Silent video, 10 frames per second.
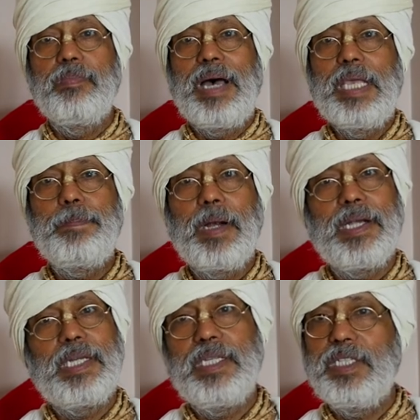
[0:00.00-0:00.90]
my
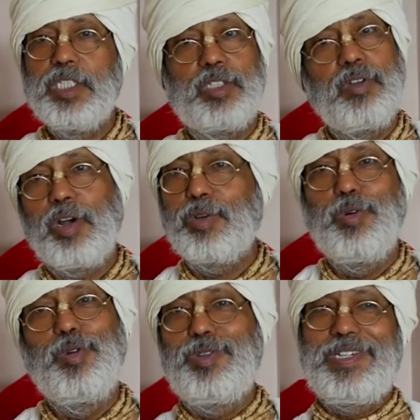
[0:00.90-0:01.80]
party is not
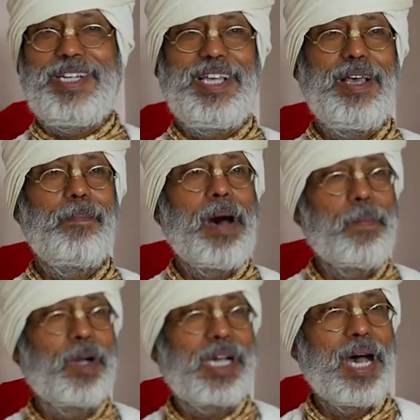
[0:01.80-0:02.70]
good.
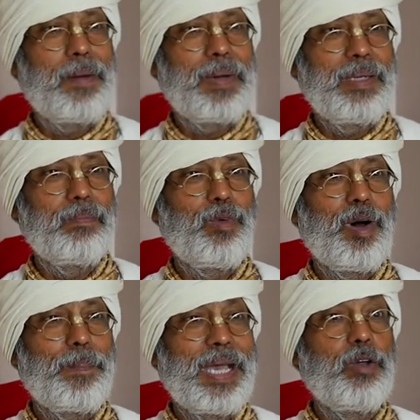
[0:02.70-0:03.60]
Mama kaha, my,
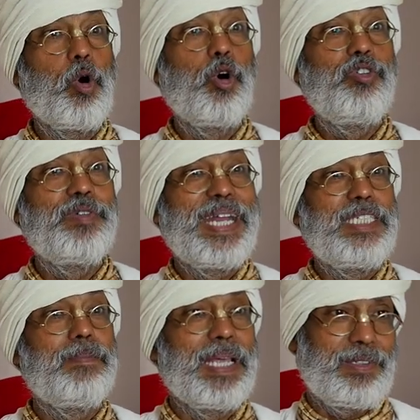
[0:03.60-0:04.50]
my own
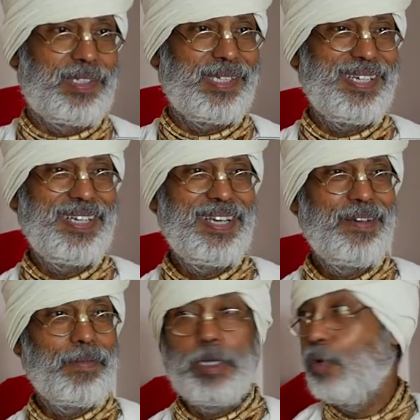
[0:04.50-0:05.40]
regiment,
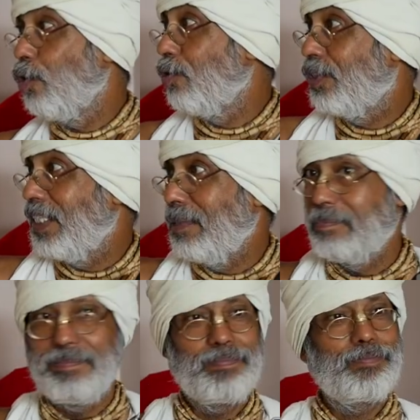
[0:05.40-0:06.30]
my own
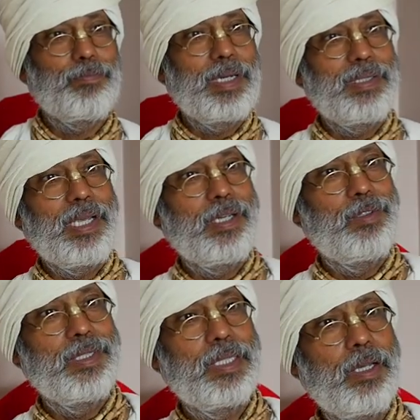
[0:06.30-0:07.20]
team, but they are
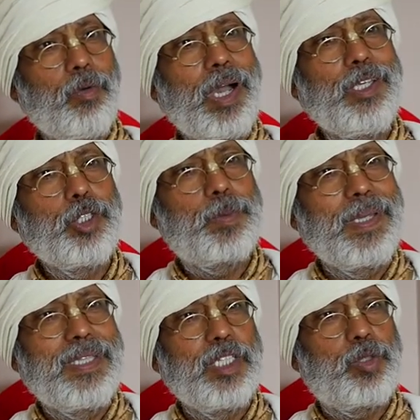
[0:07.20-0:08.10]
doing. Why you
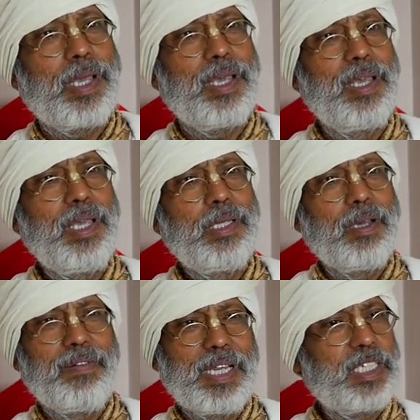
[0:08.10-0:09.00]
speak this way?
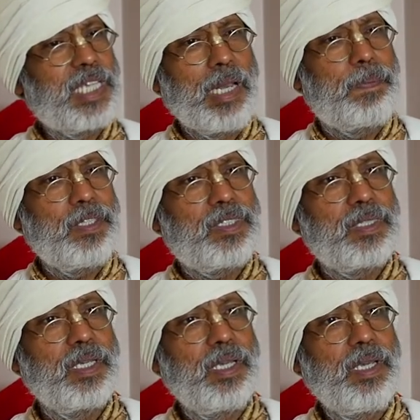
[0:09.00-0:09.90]
You are very selfish.
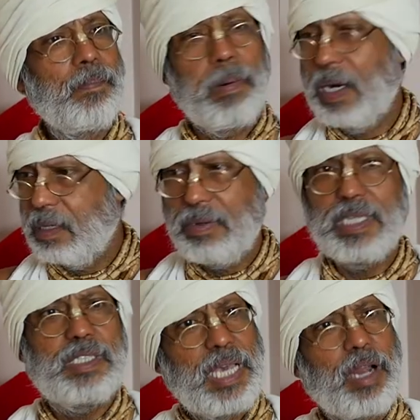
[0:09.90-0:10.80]

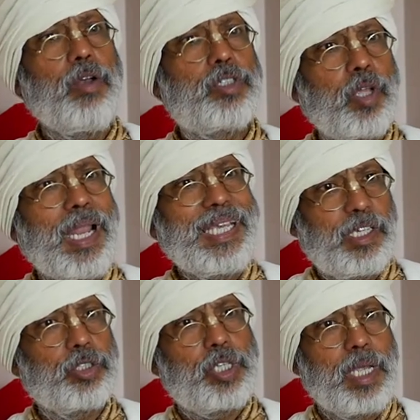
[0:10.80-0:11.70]
Pandavas, they are also like
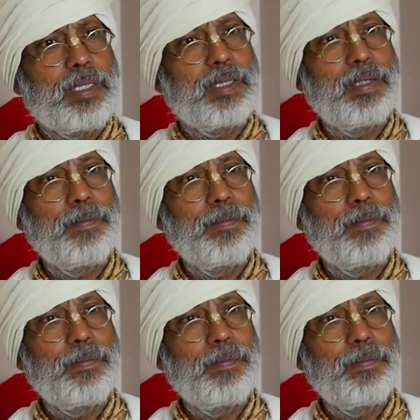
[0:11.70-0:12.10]
your son.